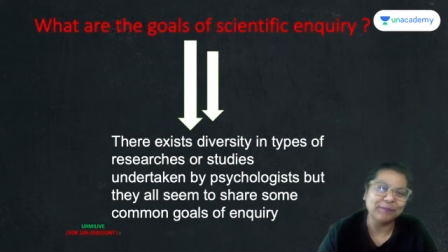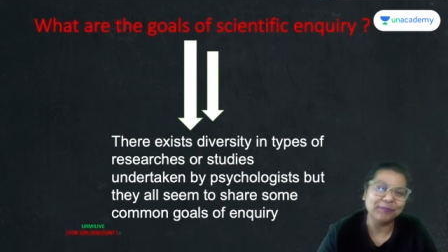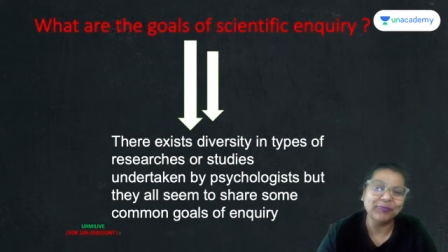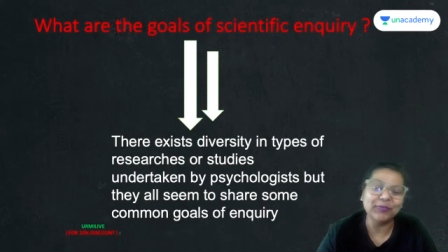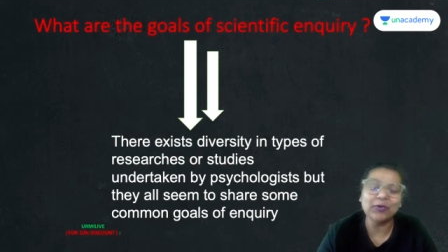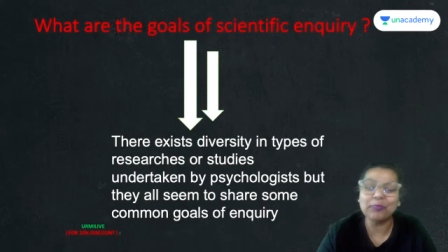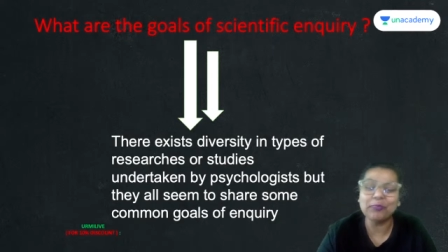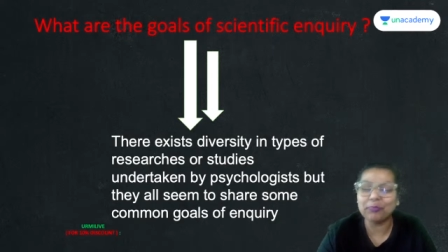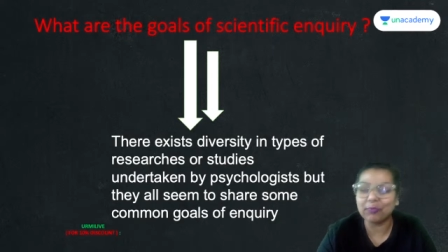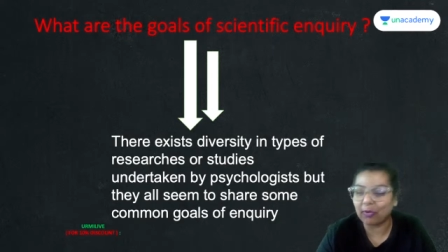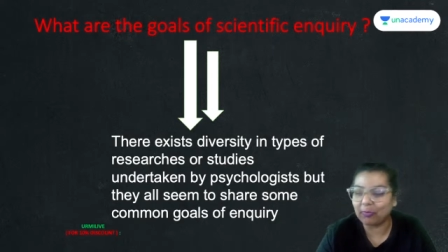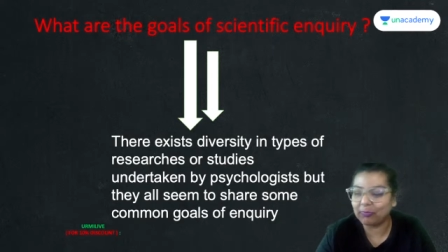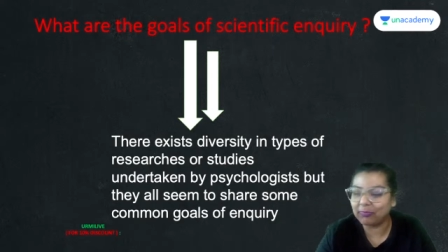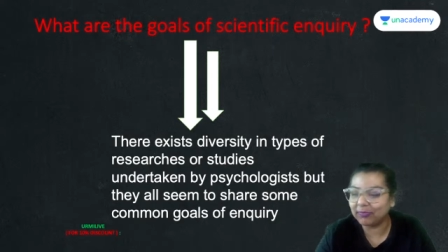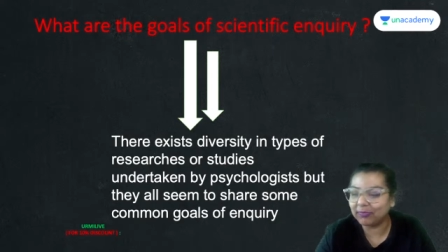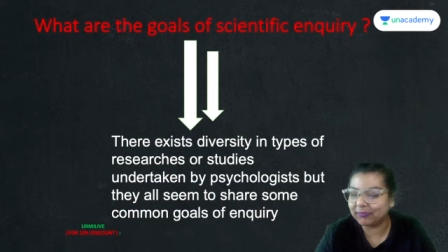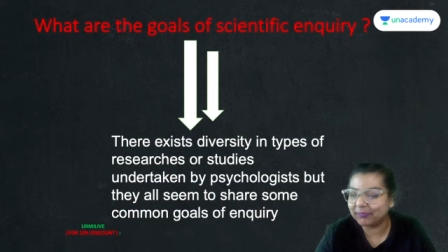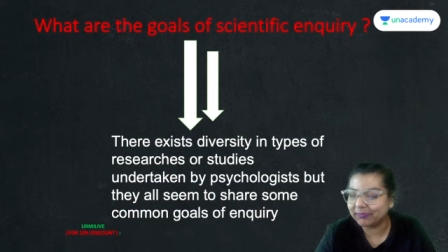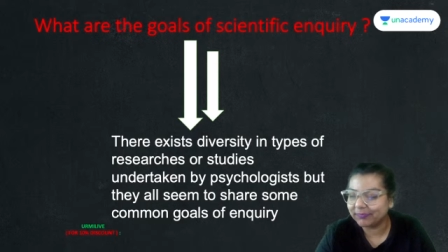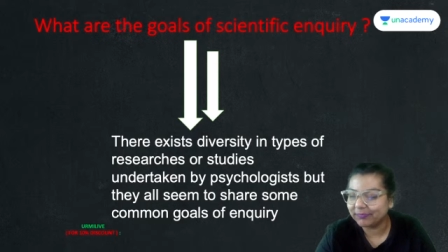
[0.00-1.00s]
No
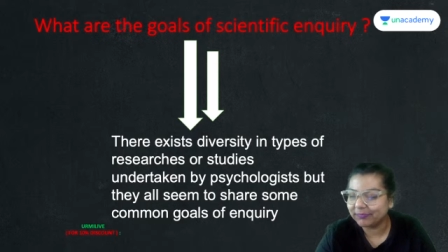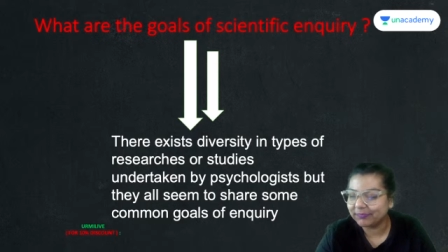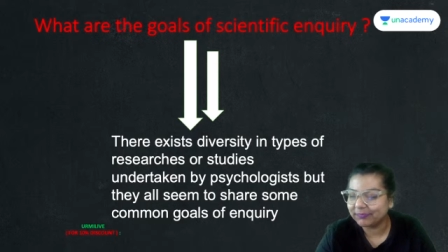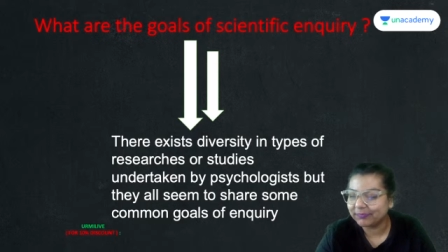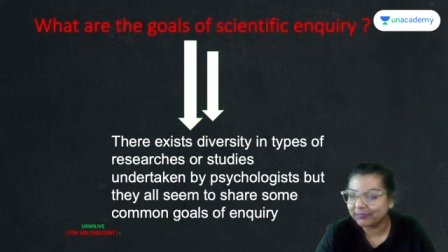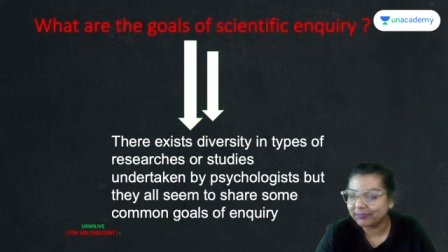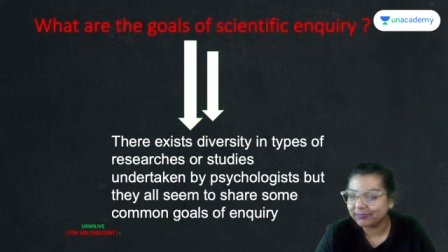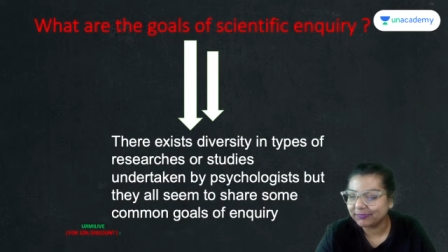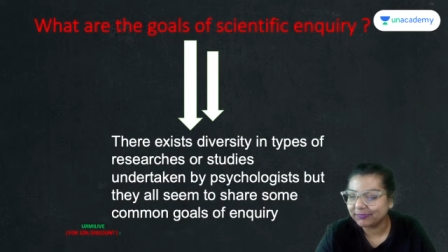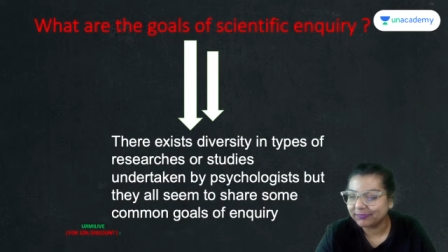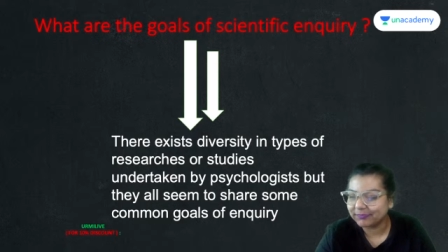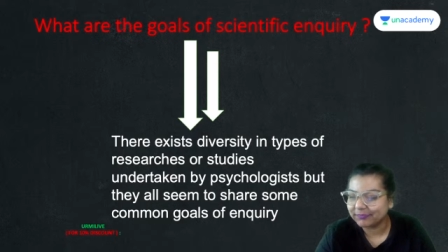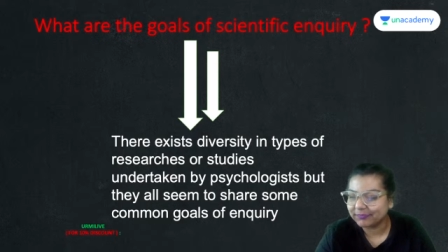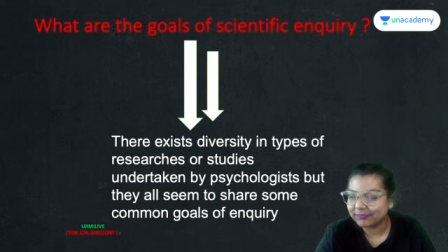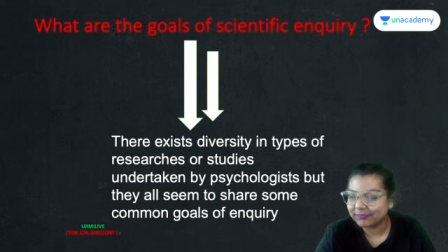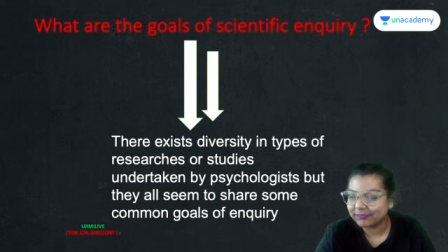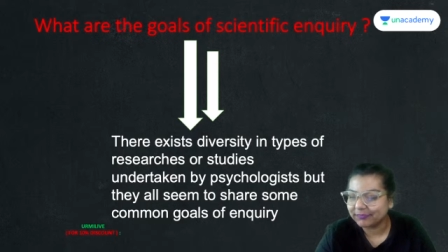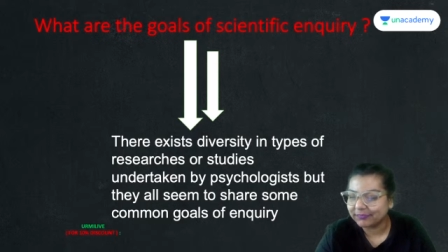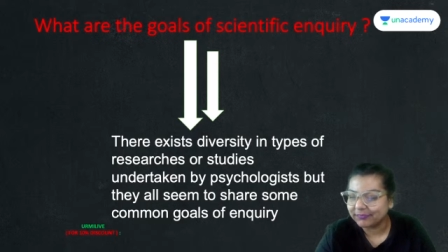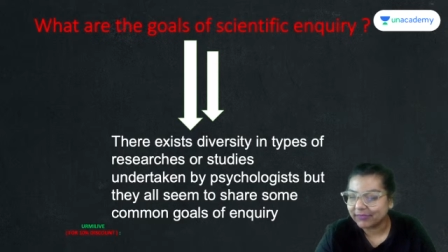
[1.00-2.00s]
problem.
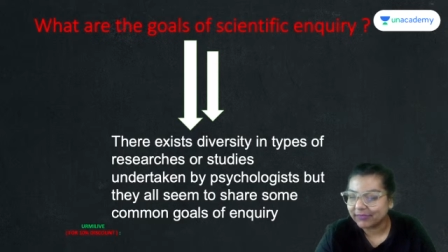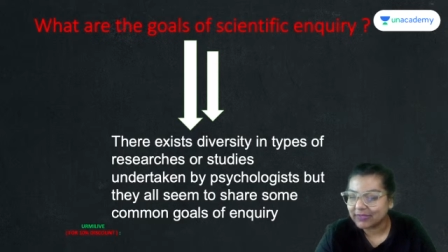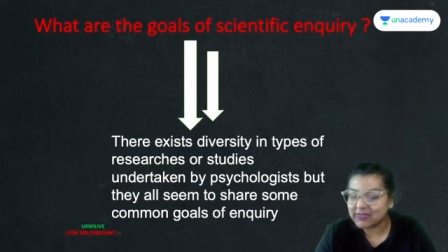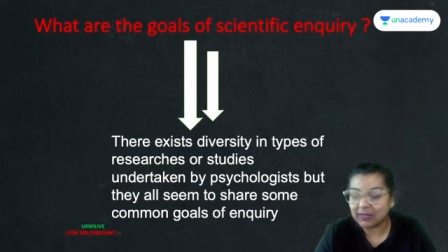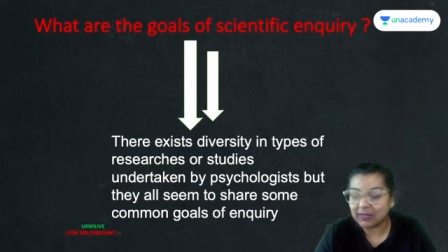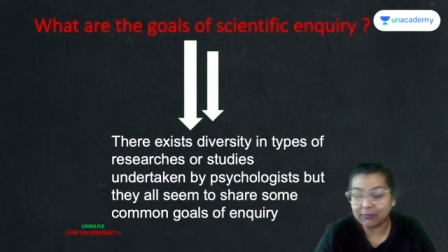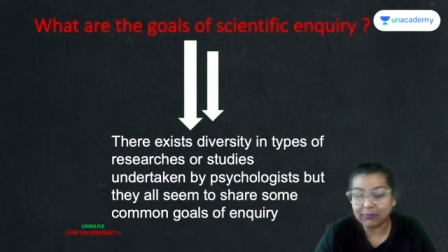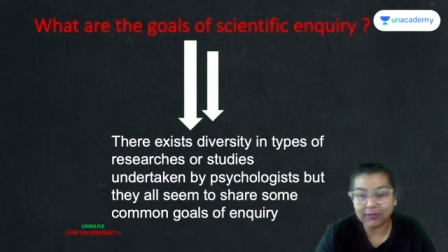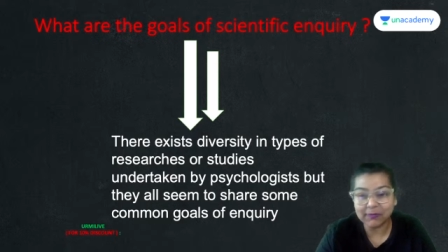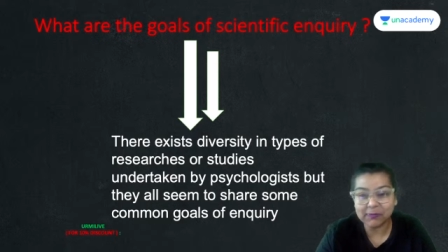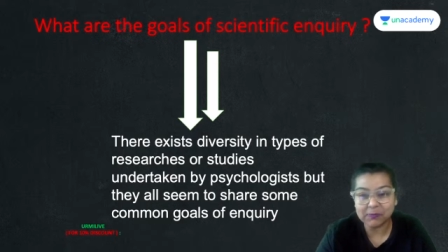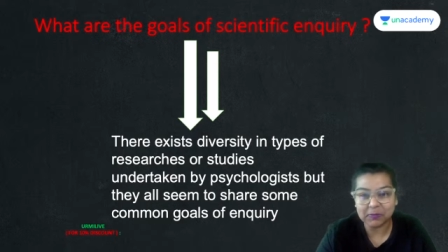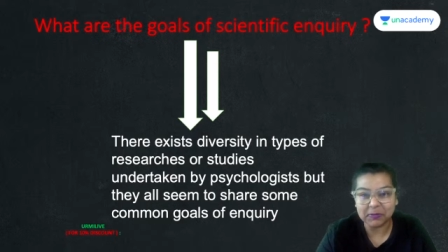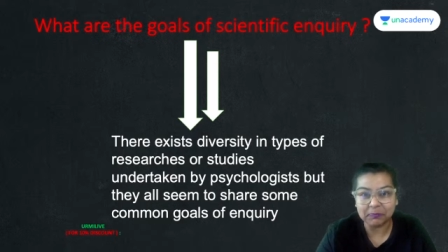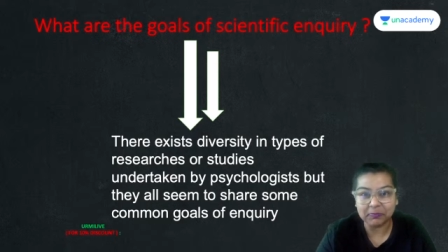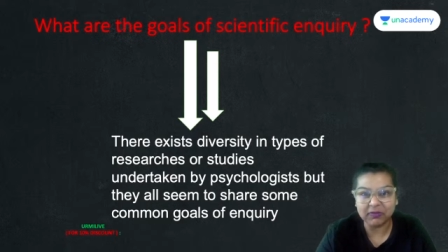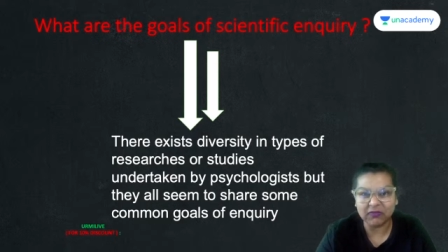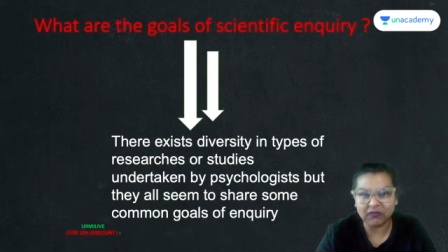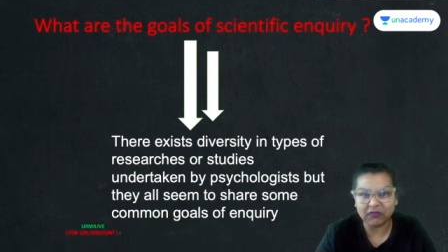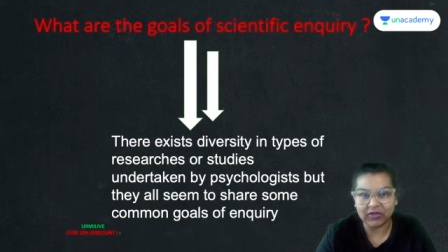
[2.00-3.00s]
Sometimes
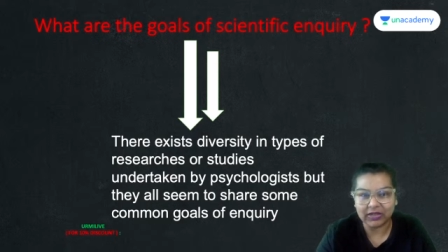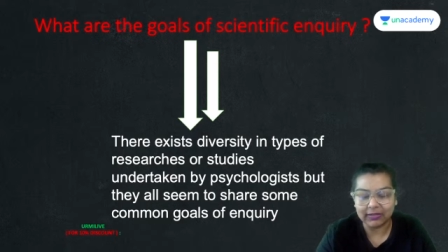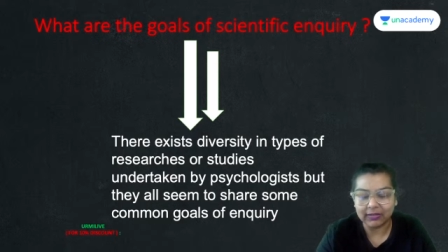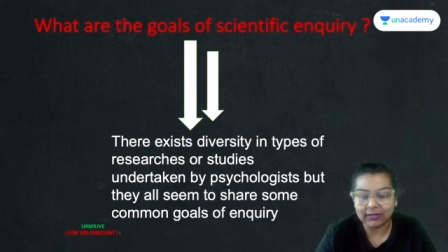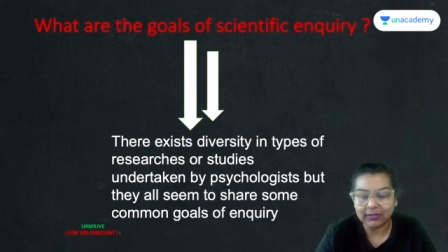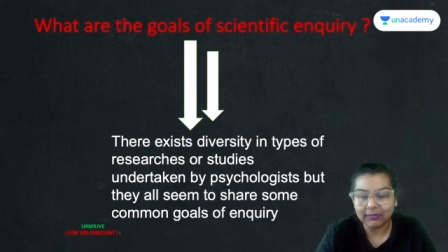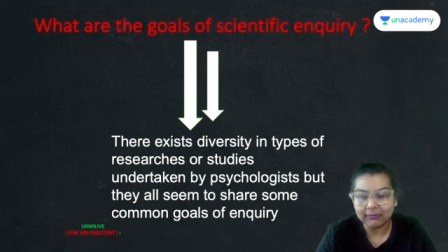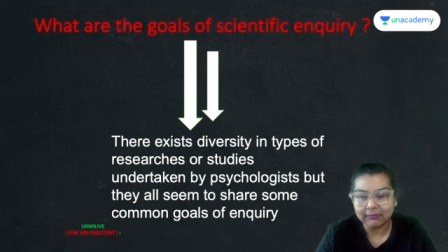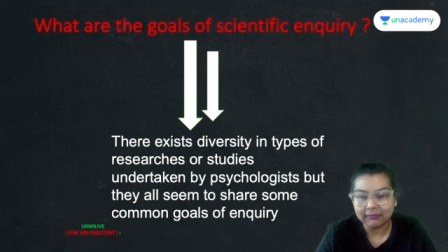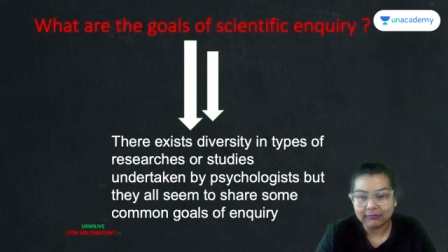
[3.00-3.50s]
people feel